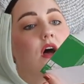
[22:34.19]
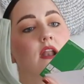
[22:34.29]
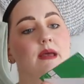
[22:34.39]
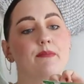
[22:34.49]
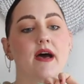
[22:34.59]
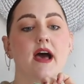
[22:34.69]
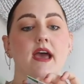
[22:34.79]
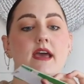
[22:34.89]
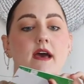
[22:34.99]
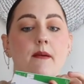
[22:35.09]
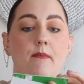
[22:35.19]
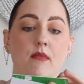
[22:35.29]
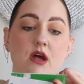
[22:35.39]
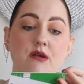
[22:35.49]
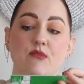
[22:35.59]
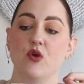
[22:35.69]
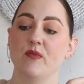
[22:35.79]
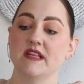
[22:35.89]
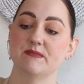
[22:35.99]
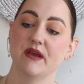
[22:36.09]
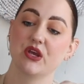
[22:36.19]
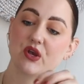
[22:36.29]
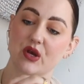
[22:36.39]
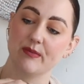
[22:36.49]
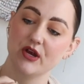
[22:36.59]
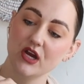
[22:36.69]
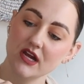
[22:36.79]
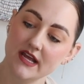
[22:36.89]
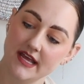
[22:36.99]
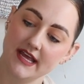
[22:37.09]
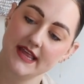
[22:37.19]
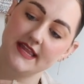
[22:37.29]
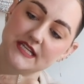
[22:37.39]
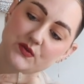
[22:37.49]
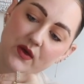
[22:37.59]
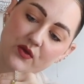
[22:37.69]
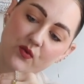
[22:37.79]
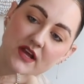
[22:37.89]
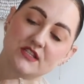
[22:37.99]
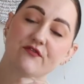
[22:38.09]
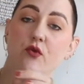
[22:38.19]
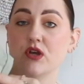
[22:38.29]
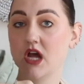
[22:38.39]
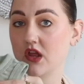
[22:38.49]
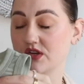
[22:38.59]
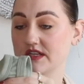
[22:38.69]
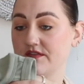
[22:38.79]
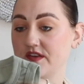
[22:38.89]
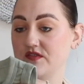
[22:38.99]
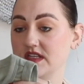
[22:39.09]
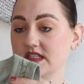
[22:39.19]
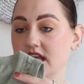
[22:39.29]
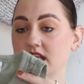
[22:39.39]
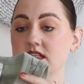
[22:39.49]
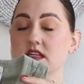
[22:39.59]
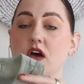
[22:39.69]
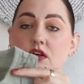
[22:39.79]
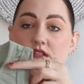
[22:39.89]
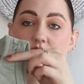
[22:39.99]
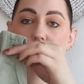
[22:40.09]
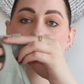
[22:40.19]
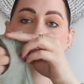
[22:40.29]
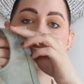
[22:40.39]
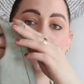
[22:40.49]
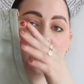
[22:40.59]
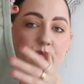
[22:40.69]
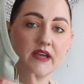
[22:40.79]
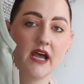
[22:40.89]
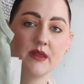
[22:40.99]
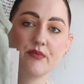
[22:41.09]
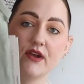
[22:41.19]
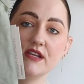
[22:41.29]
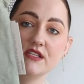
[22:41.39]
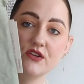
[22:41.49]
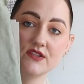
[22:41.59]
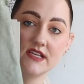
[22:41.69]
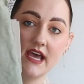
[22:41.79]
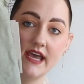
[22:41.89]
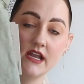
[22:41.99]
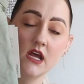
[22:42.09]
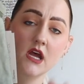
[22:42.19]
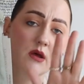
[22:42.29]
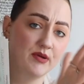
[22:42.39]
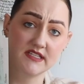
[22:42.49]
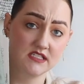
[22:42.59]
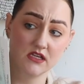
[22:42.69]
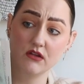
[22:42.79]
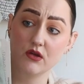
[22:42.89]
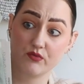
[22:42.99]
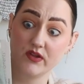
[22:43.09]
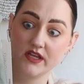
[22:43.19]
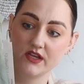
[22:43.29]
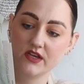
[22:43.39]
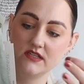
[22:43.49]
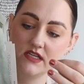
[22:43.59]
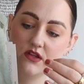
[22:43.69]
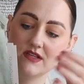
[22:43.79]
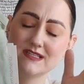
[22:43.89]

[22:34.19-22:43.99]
on it by Modern Moments by Gerber. This one was $4.50, also a little bit on the pricier side, but still a really good deal,